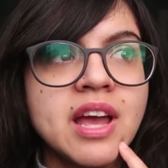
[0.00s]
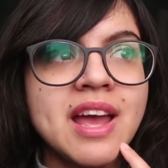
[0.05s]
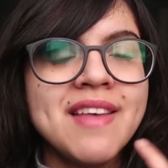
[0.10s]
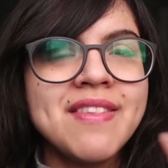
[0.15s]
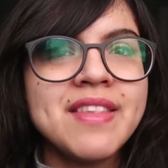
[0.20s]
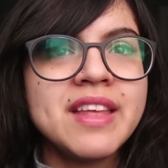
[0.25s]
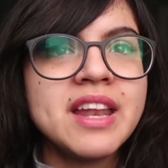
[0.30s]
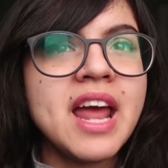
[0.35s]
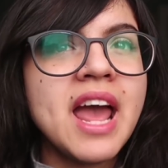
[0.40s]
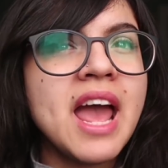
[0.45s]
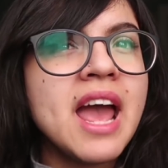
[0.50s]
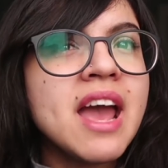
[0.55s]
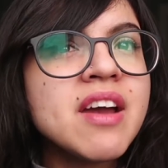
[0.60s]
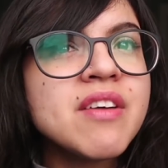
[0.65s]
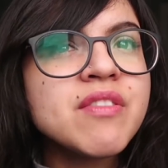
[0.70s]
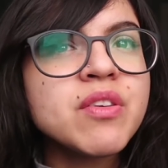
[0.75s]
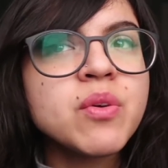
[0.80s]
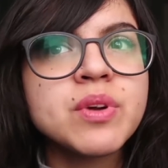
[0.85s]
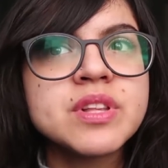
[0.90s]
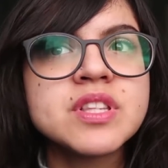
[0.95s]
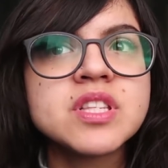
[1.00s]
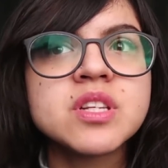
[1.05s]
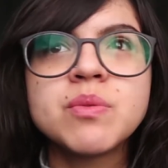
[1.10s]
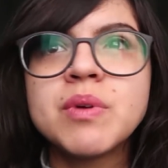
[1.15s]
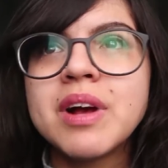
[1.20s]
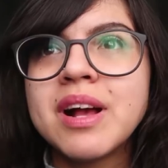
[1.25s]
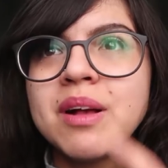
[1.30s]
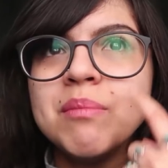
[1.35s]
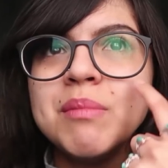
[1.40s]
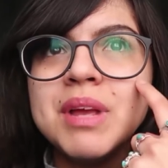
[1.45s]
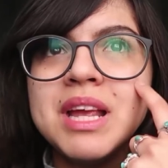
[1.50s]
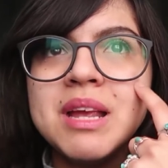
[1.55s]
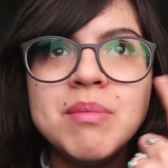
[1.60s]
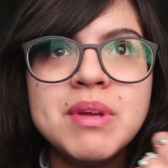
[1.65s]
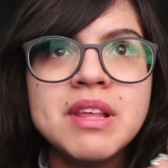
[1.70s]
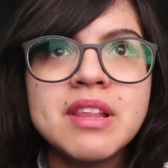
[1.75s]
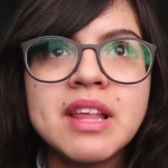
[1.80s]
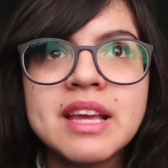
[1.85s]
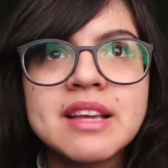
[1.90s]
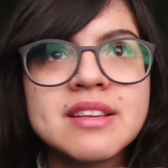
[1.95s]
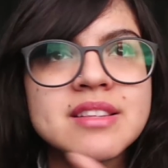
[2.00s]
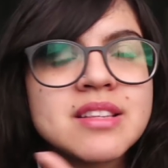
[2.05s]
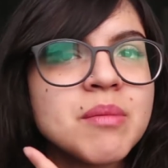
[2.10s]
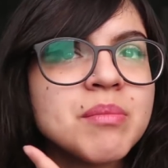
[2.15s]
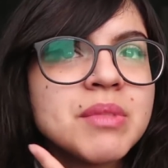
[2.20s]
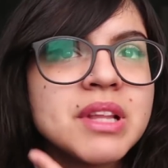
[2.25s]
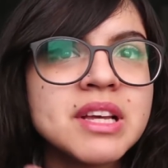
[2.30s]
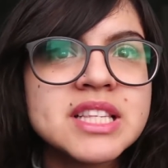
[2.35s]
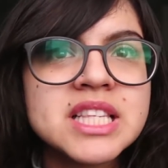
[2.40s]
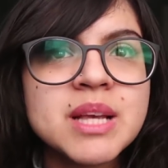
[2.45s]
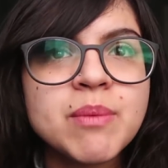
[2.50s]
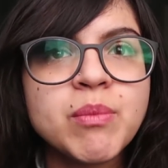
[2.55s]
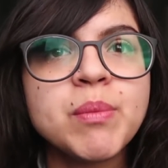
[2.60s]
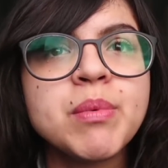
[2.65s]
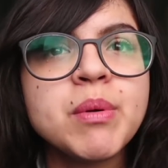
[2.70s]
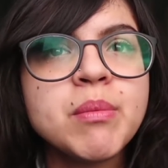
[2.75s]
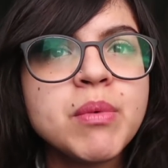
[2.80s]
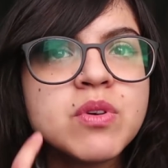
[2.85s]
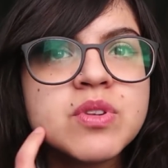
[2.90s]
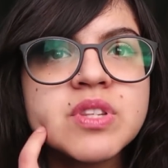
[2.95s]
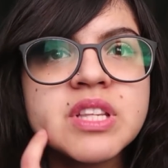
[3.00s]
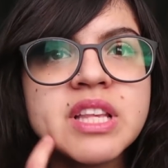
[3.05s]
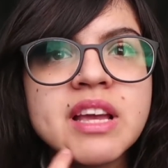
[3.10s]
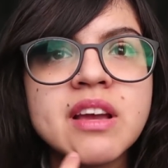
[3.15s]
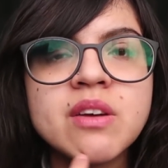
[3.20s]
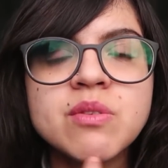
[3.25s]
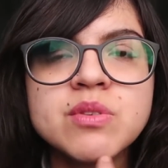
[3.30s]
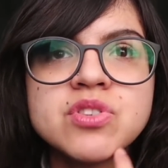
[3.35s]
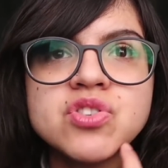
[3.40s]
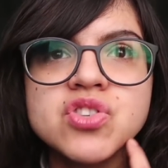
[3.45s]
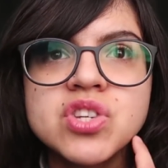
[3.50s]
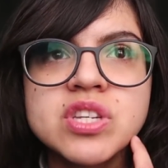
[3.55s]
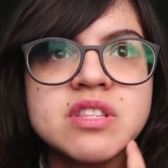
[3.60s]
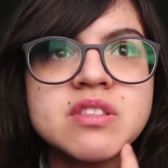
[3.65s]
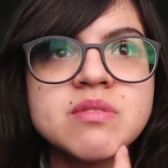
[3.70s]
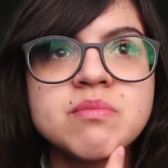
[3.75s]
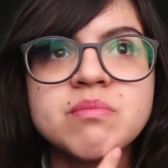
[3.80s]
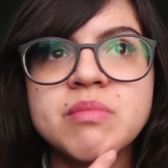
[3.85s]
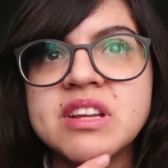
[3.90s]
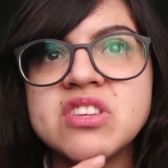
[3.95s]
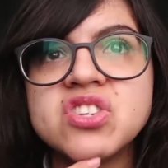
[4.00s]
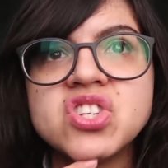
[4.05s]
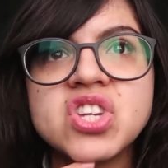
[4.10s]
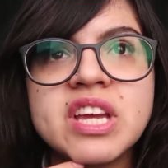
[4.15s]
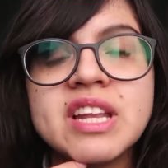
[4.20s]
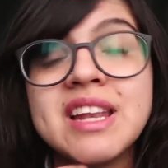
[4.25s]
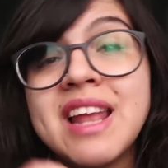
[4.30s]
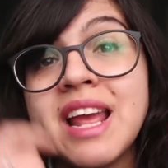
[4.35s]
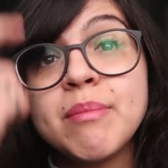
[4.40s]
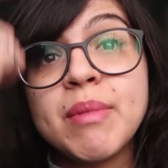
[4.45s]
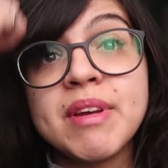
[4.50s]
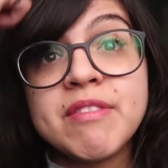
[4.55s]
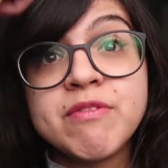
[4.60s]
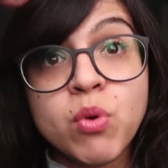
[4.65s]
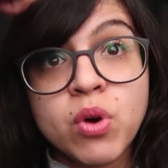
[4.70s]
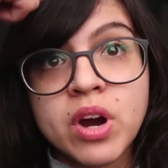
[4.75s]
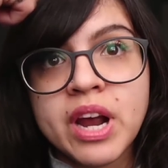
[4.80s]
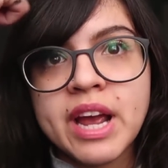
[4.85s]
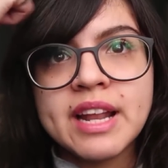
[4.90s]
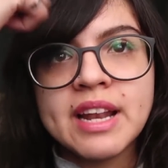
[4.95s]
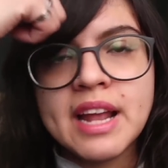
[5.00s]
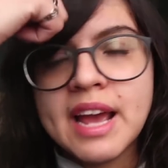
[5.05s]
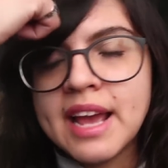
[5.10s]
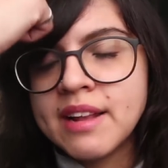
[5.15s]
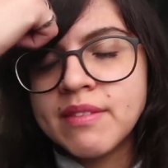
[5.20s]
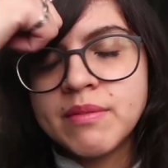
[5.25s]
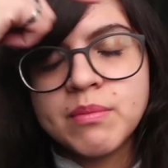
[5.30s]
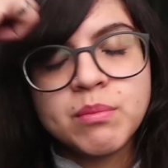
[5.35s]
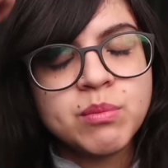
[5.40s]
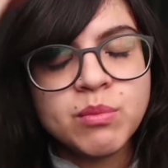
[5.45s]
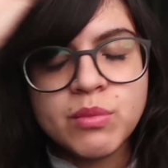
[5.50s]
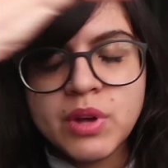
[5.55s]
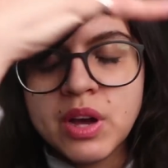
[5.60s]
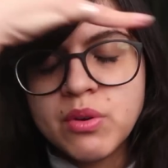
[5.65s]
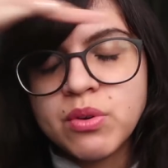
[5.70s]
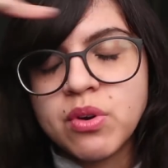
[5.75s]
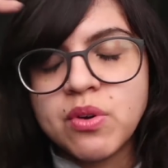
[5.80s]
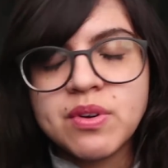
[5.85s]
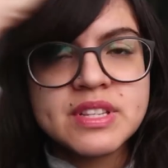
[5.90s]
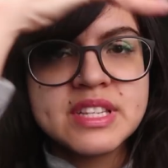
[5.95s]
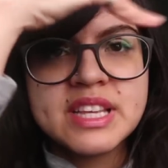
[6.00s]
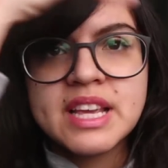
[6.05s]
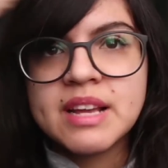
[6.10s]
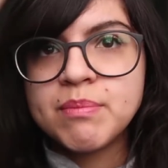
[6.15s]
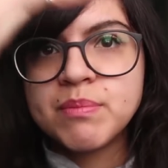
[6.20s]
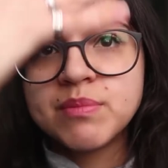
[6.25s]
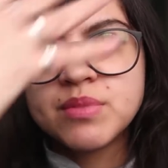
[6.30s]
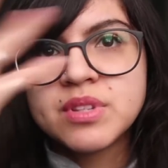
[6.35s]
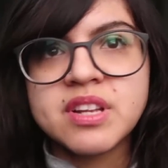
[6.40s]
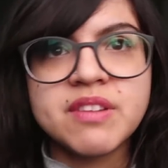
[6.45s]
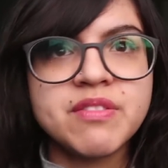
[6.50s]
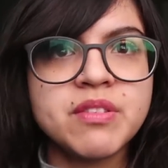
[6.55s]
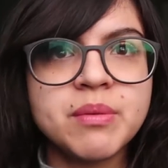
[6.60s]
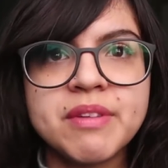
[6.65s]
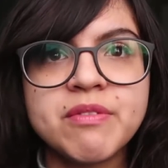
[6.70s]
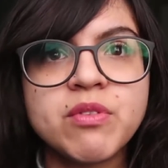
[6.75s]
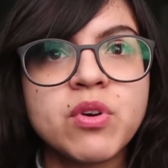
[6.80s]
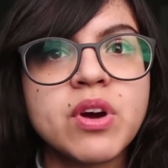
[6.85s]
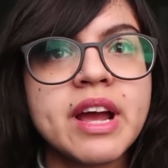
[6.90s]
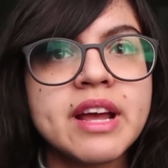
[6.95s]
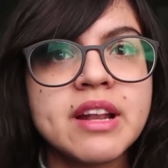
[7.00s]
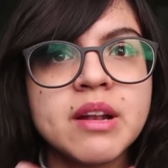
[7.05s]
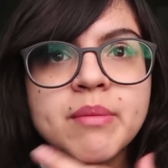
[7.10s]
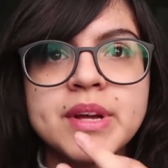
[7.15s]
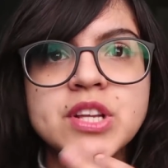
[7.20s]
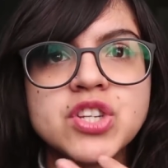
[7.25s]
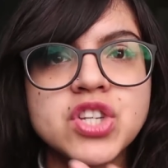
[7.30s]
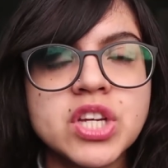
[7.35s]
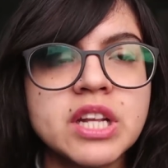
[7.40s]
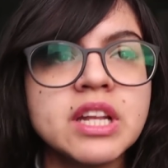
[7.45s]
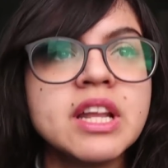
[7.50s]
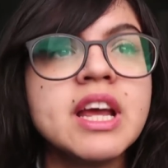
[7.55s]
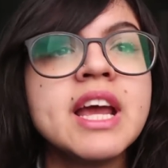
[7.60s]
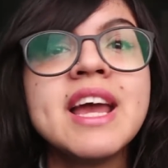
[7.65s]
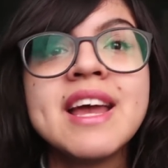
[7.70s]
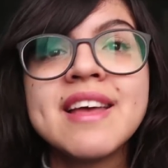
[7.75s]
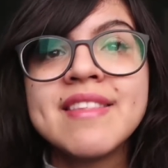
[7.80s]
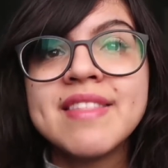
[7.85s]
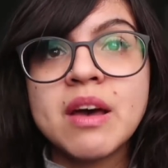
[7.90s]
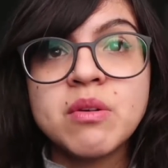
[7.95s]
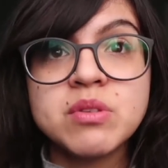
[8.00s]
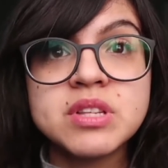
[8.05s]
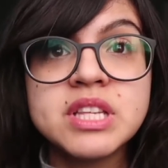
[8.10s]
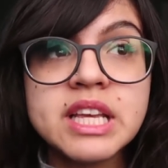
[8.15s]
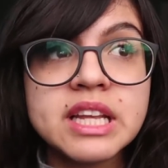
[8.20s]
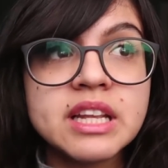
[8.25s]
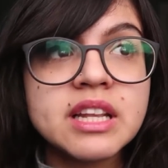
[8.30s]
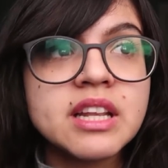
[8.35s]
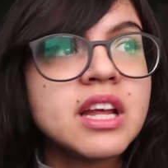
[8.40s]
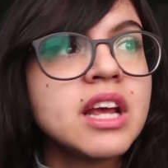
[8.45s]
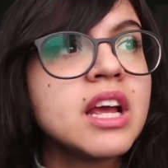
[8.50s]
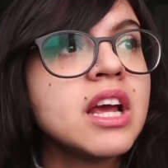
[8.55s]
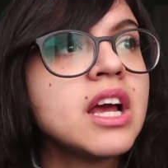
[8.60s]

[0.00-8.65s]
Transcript: and then every once in a while maybe like something somewhere, but mostly it was just my chin and my forehead. I would always get stuff on my forehead and my chin. That was it.